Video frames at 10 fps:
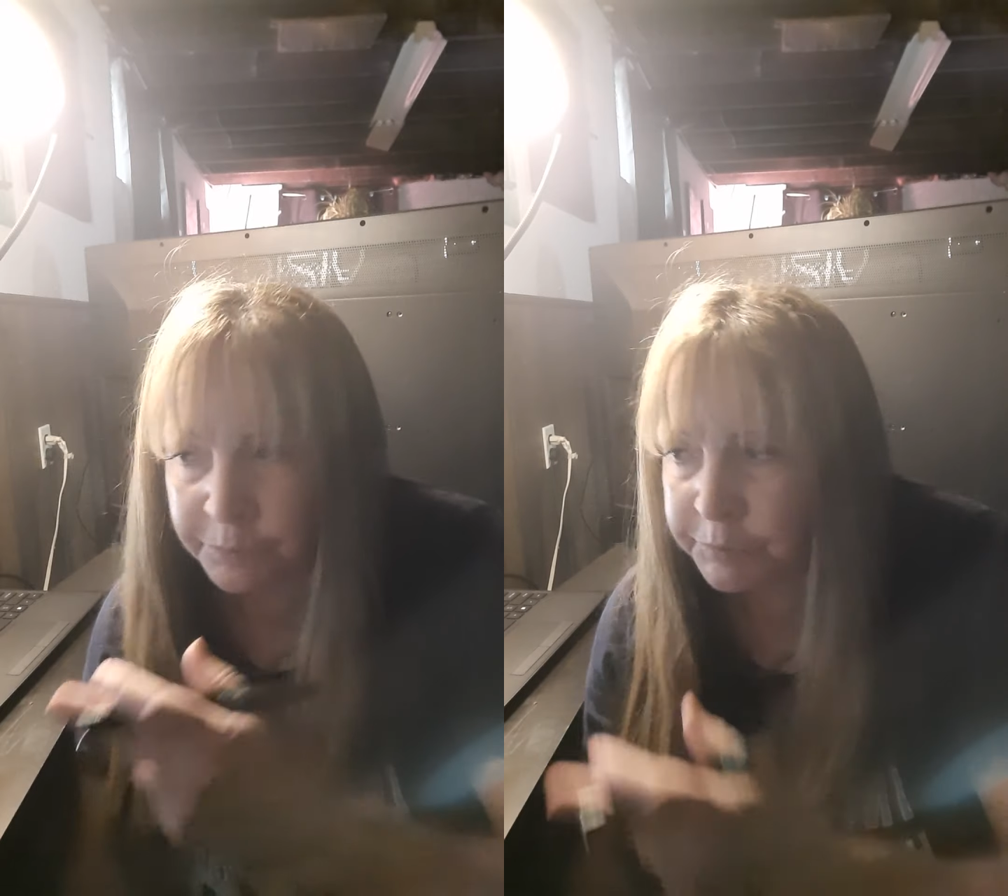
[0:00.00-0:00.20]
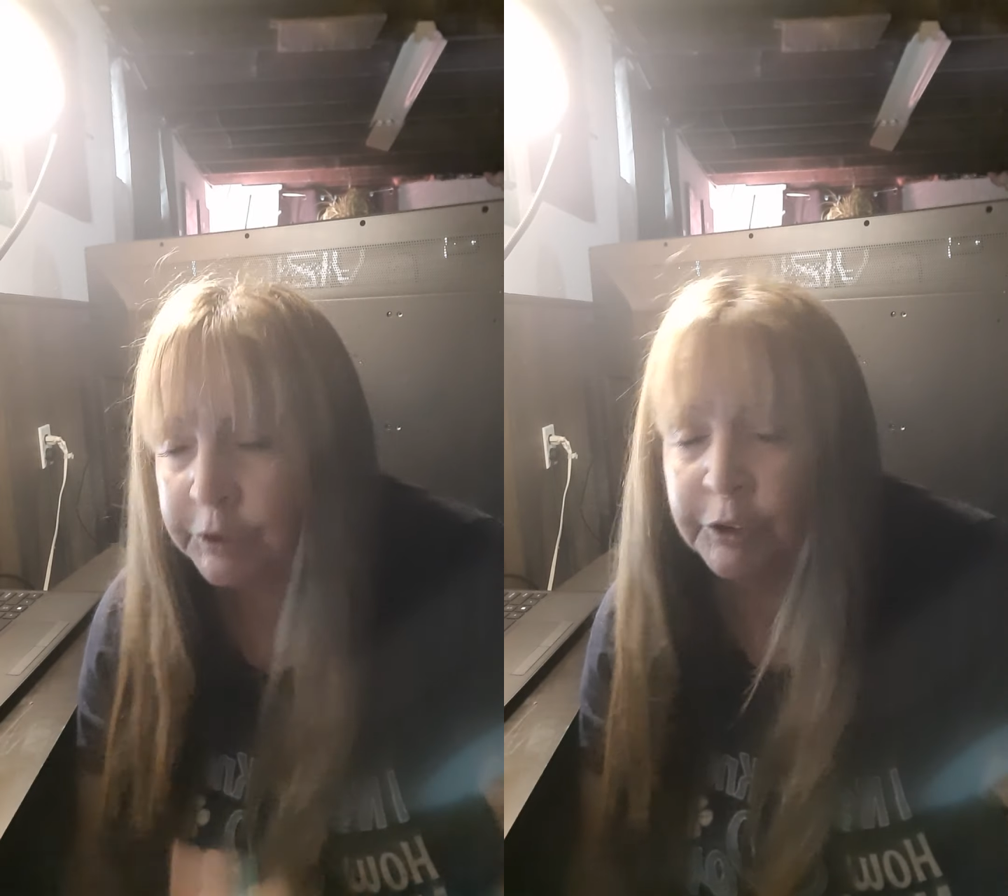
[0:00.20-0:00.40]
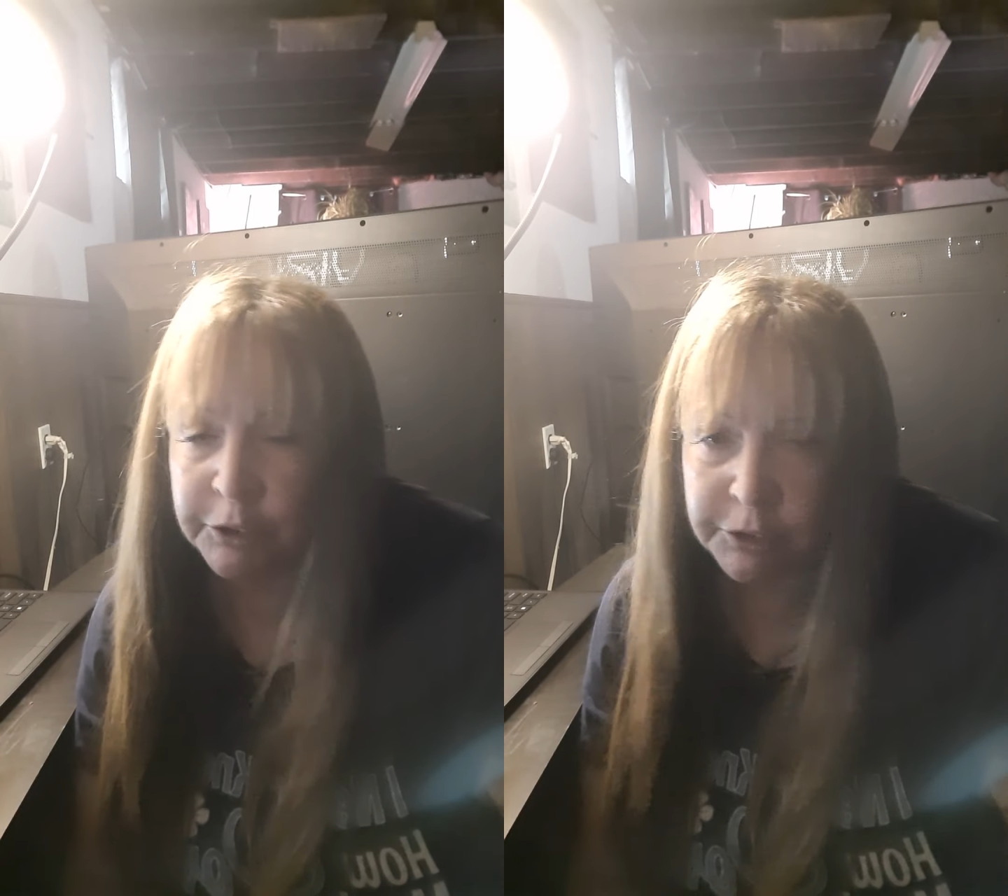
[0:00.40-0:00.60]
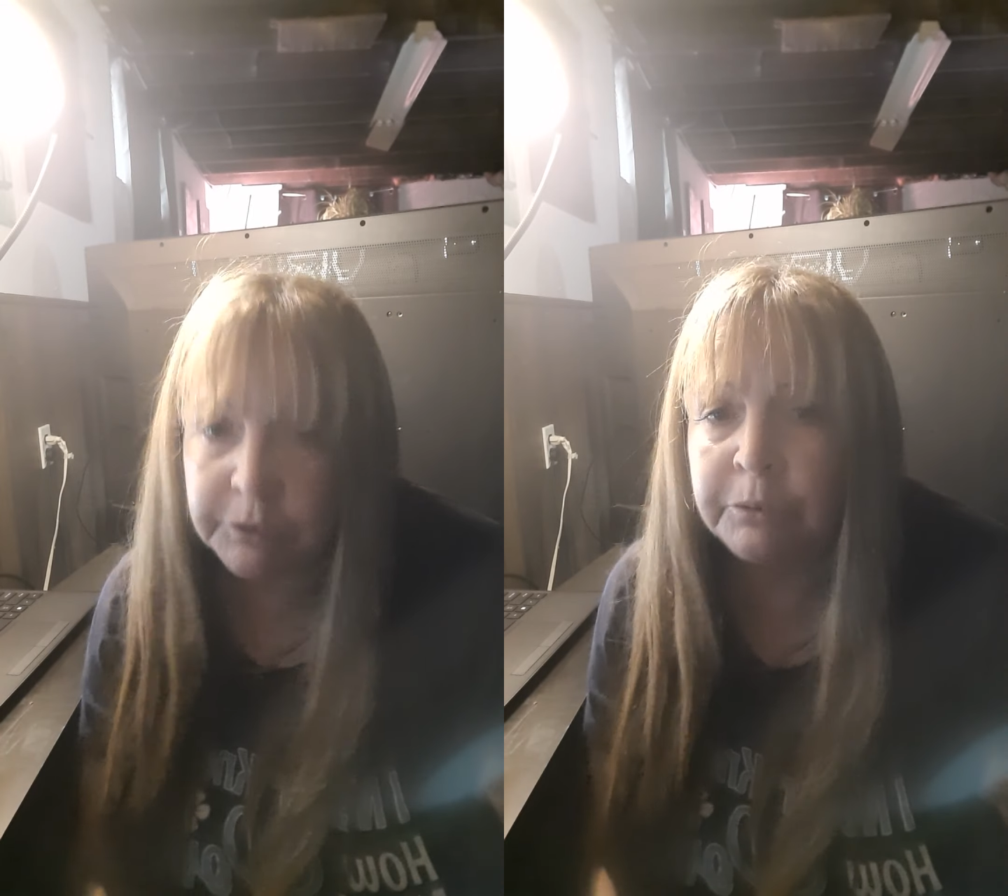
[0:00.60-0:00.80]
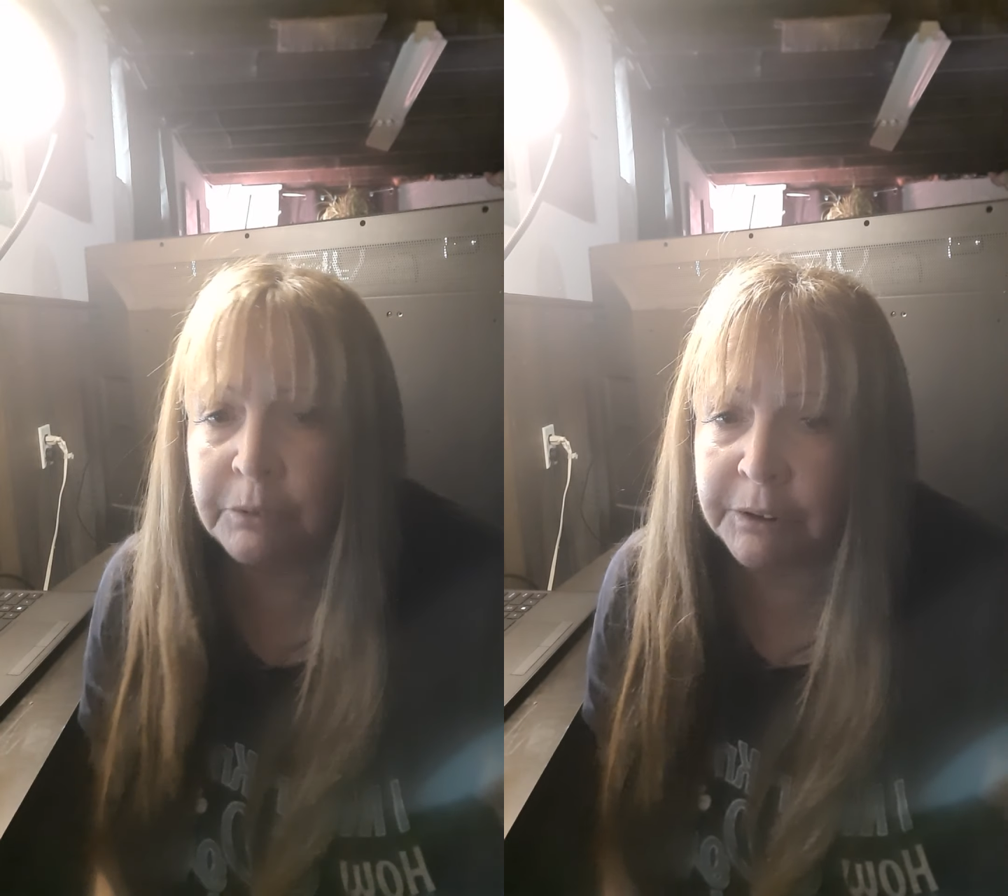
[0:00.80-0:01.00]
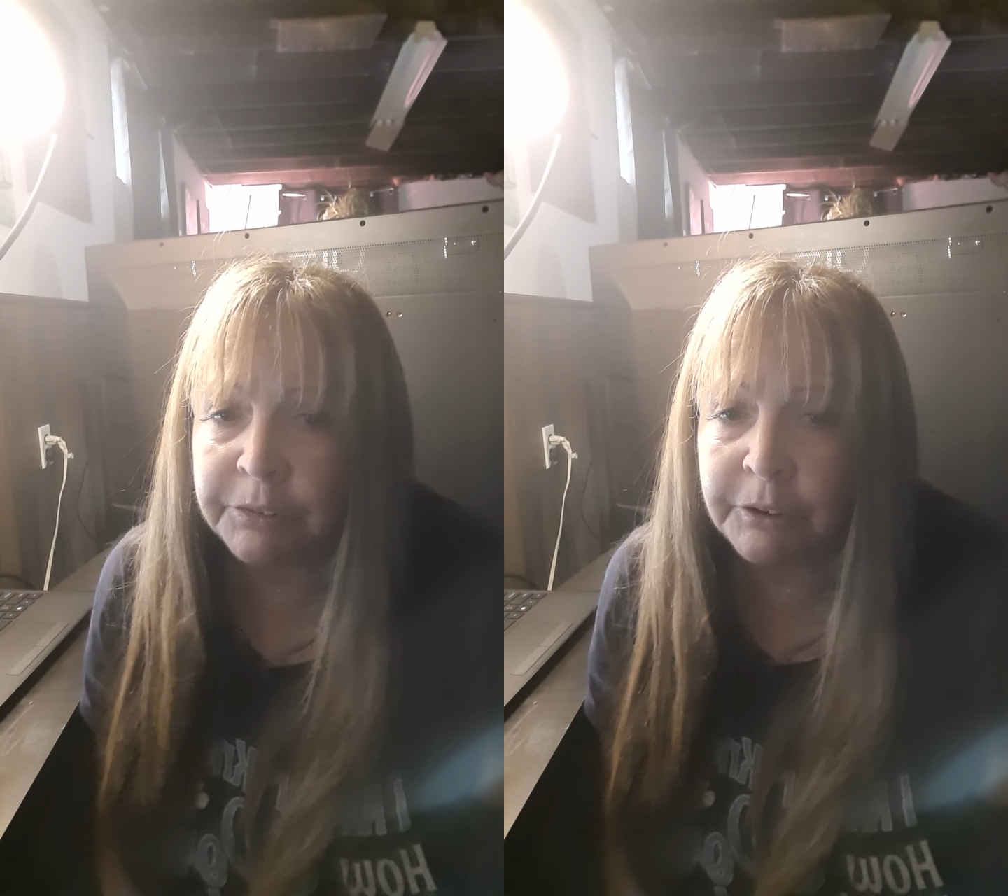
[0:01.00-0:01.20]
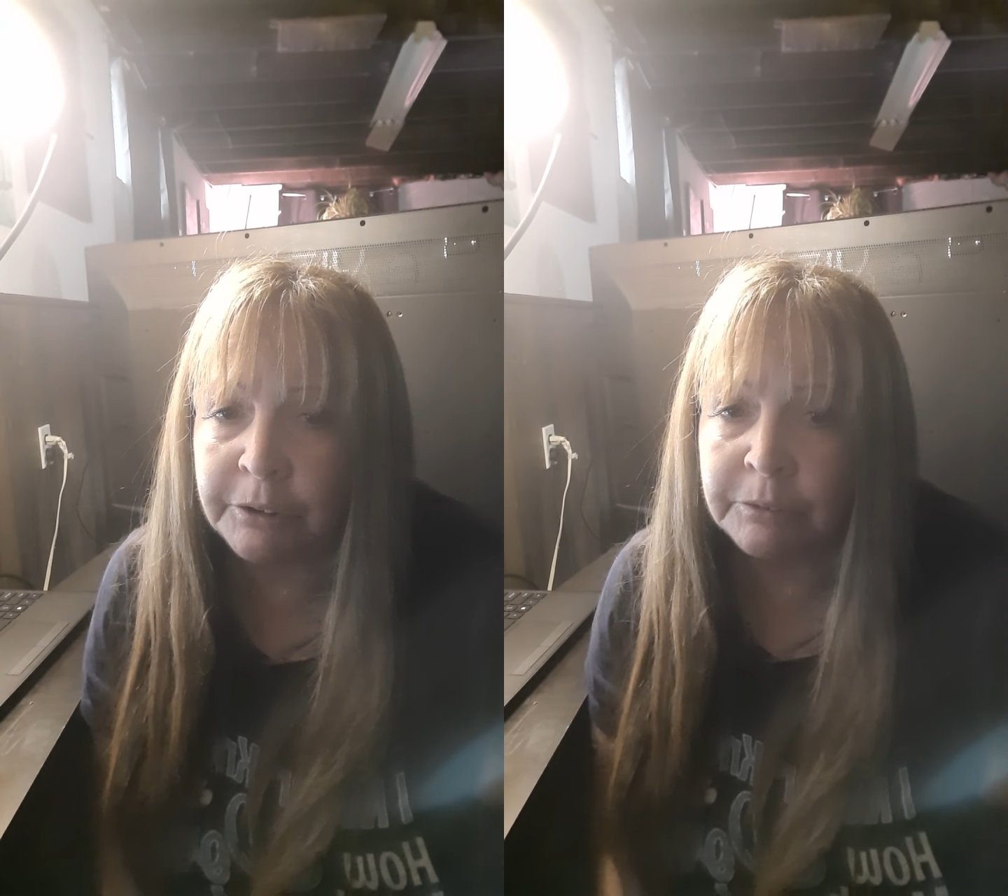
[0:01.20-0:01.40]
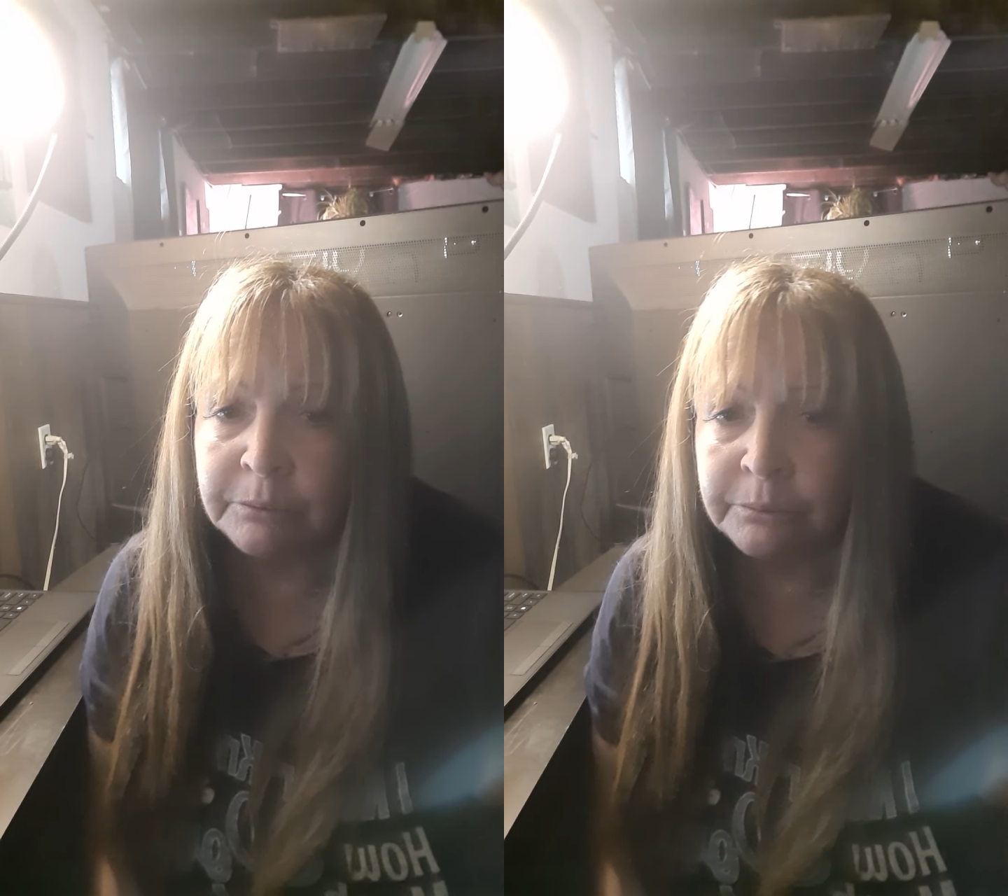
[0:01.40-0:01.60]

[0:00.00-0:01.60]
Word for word: you can see it right there